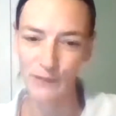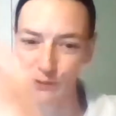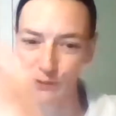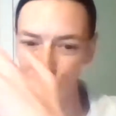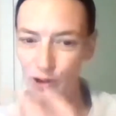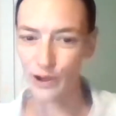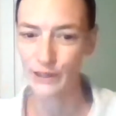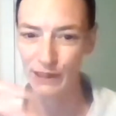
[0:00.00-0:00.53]
you
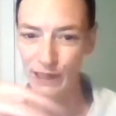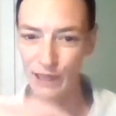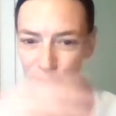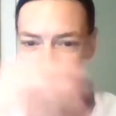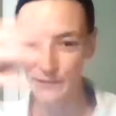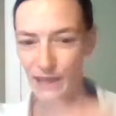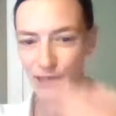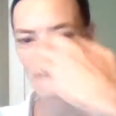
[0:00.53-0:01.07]
taught
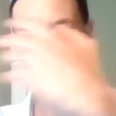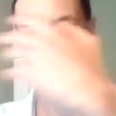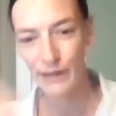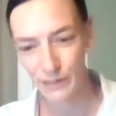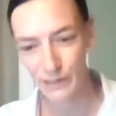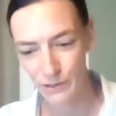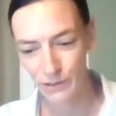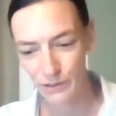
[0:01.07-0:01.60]
them, they
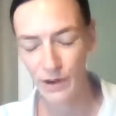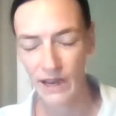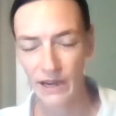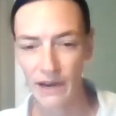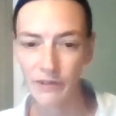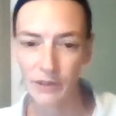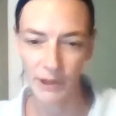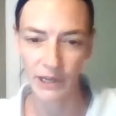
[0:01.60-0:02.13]
taught you, and
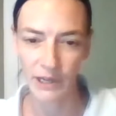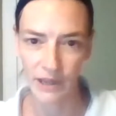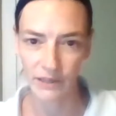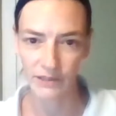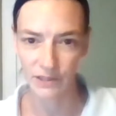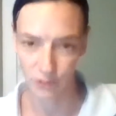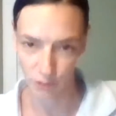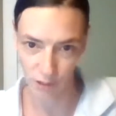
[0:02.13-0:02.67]
everybody got
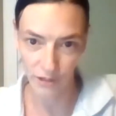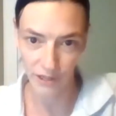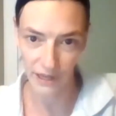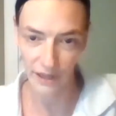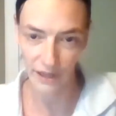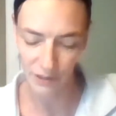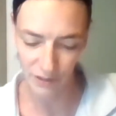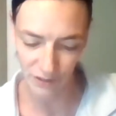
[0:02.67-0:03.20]
to grow together.